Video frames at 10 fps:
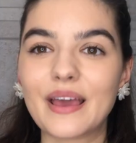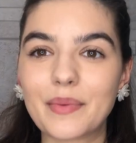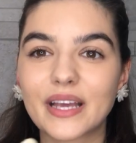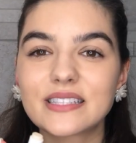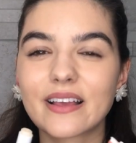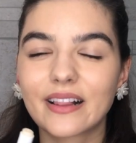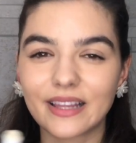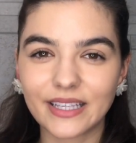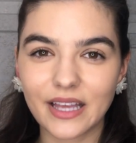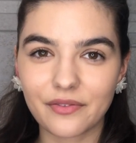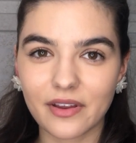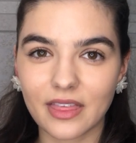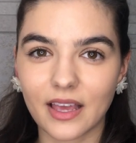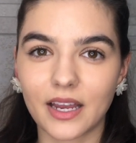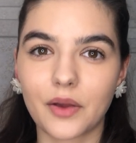because I cleaned
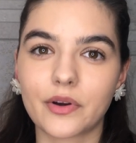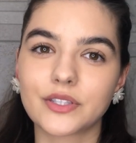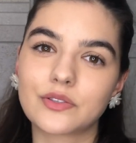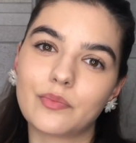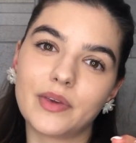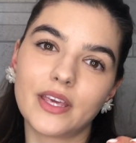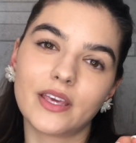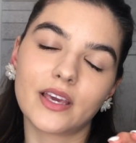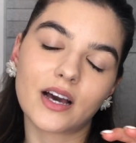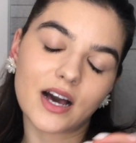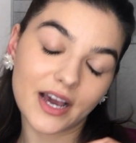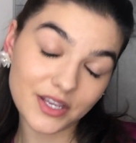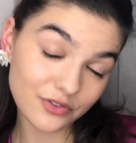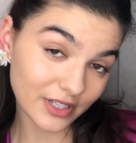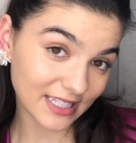everything and I want to be
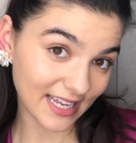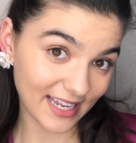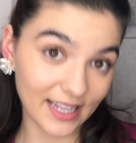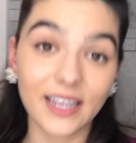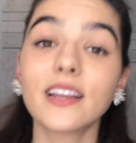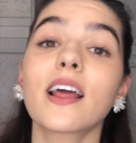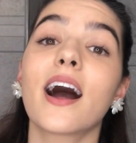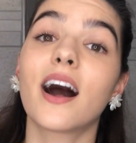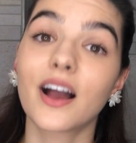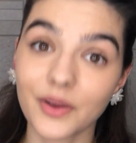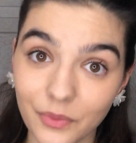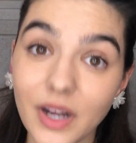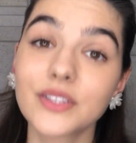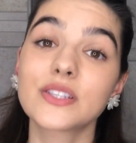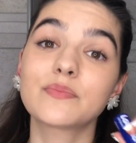hydrated, I
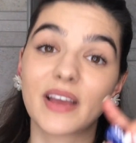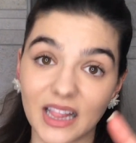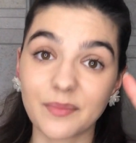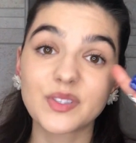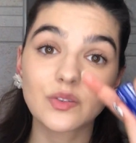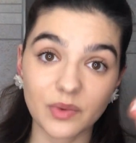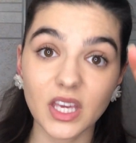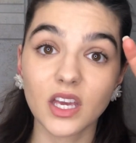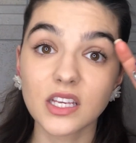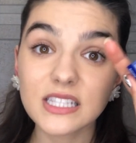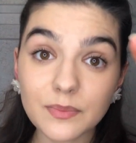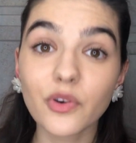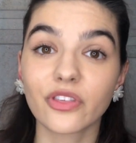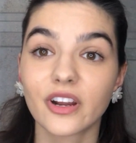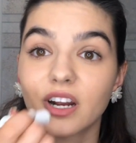want my lips to be
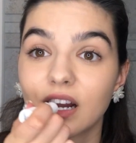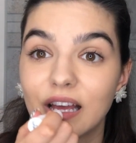smoother.